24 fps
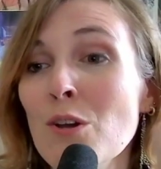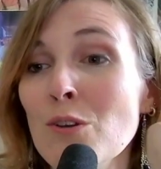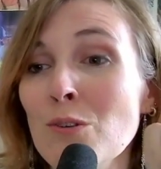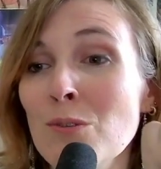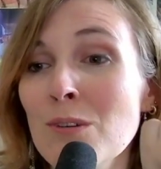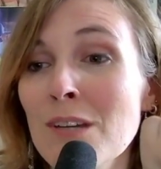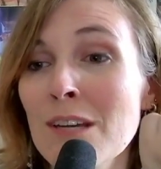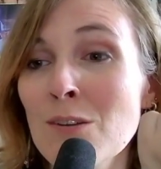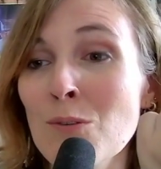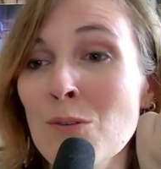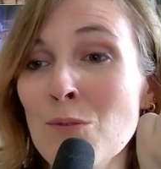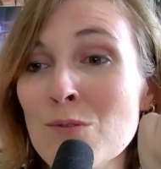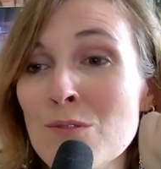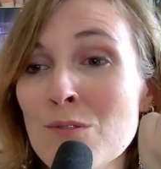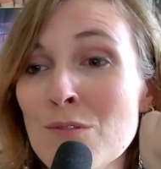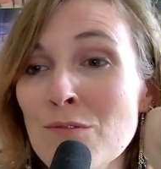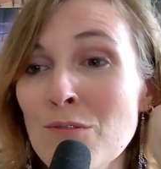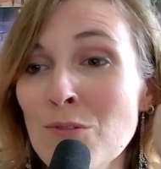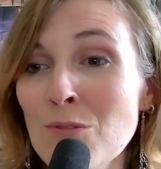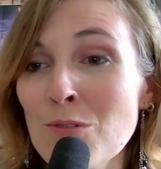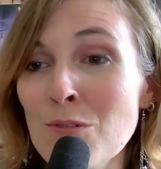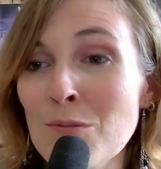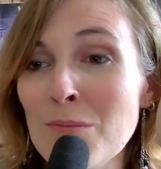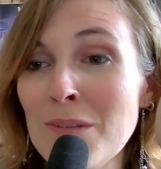You can also
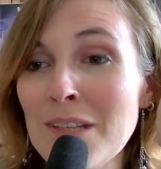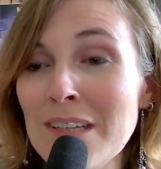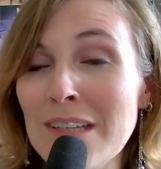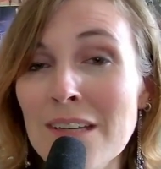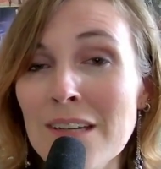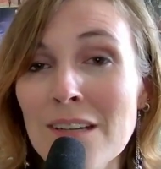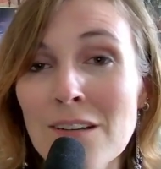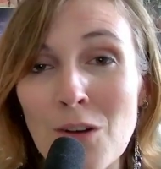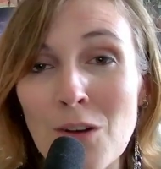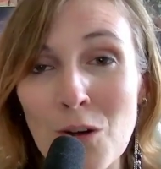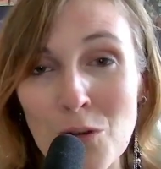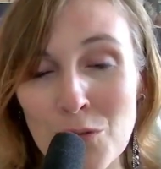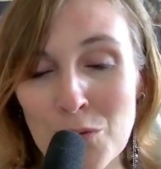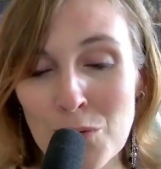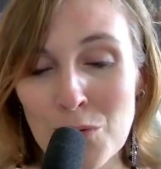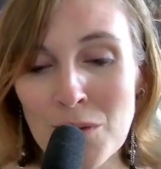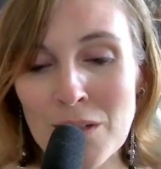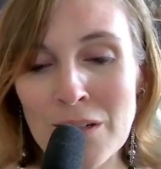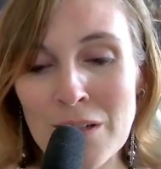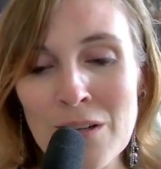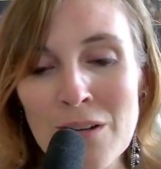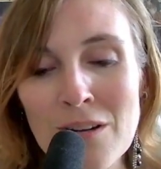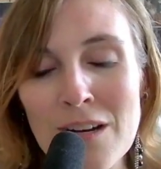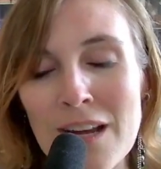follow me here on
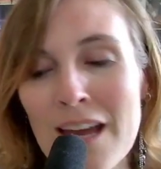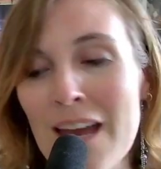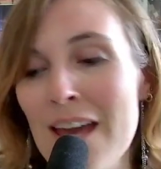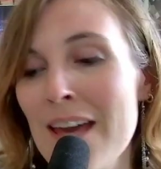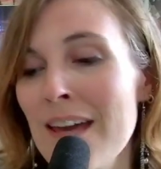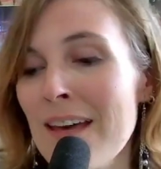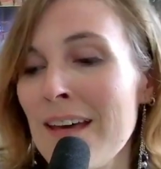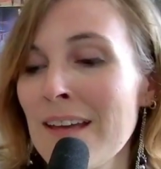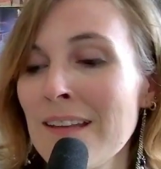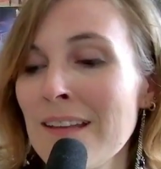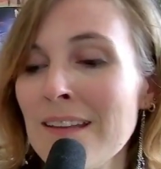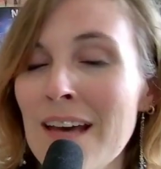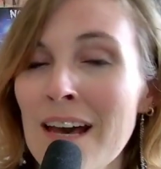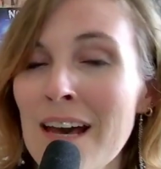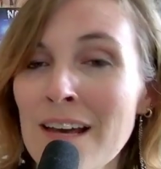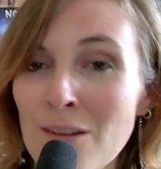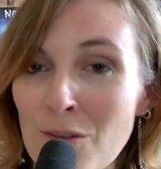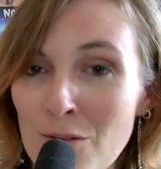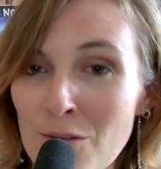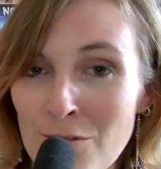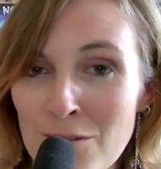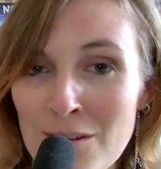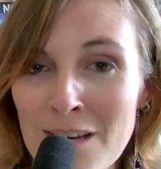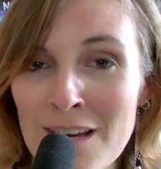Twitter. And I
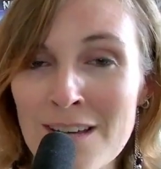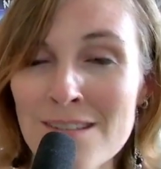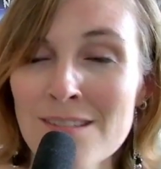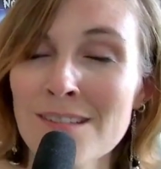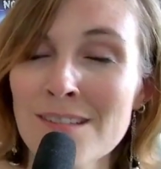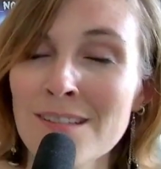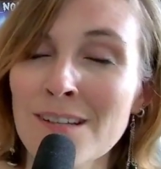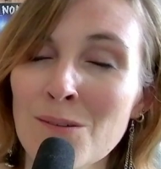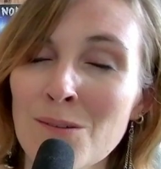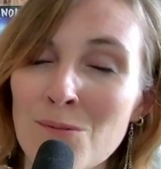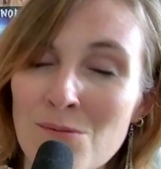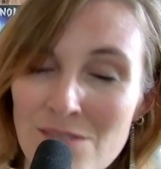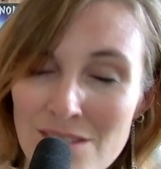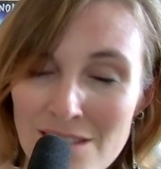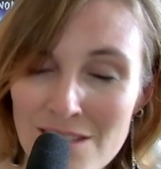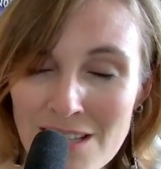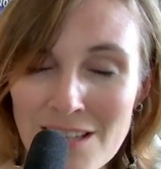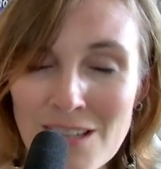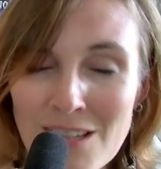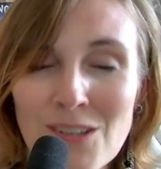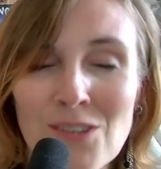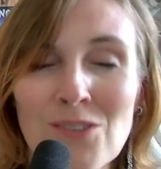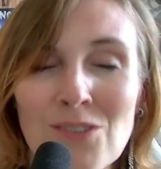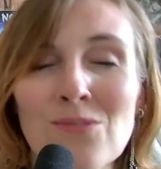love you guys. And I will
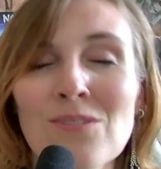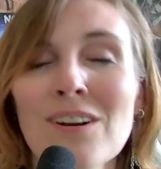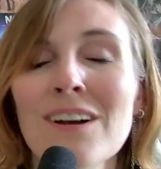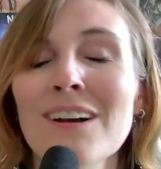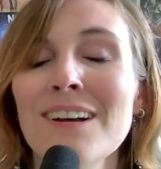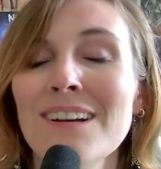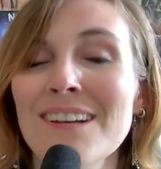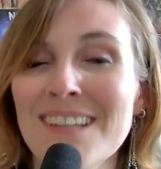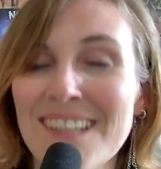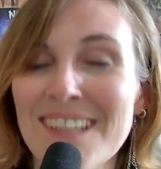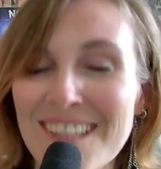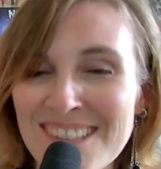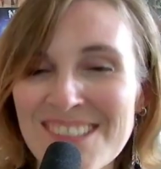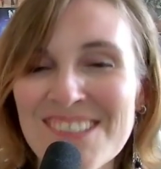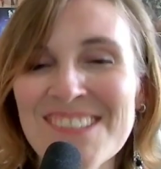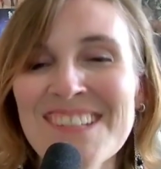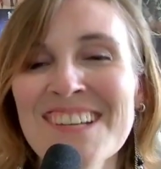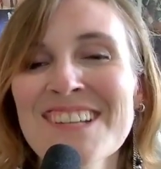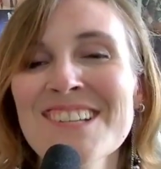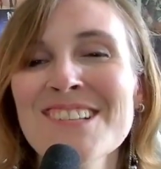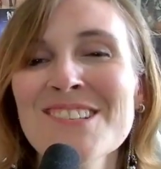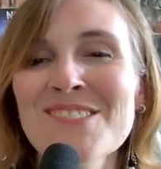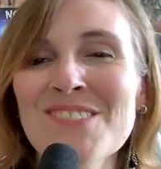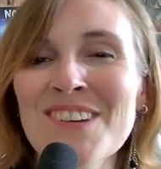see you in the
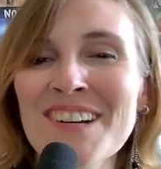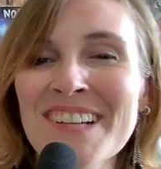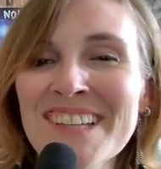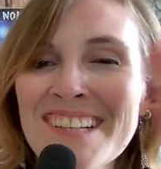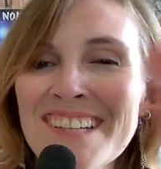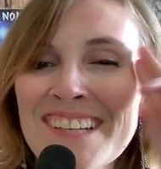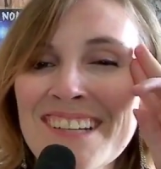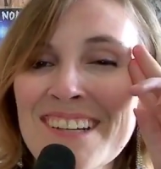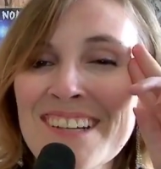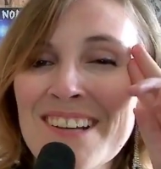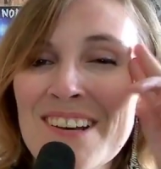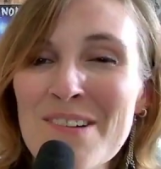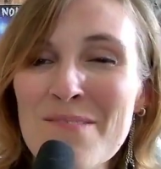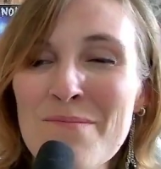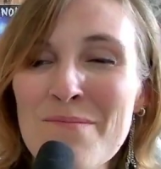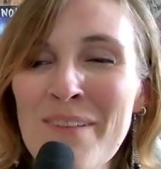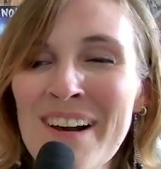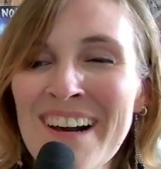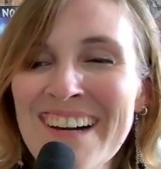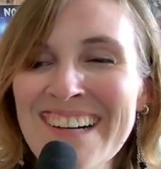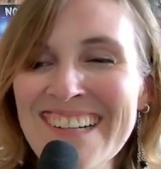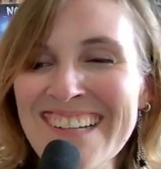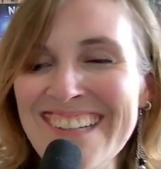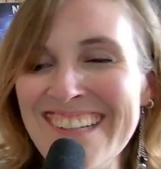next one.
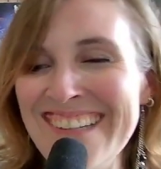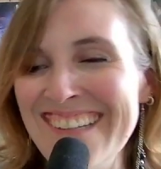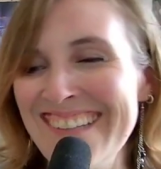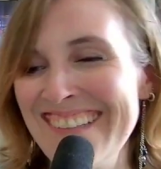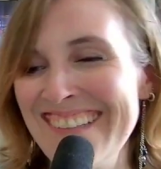Bye.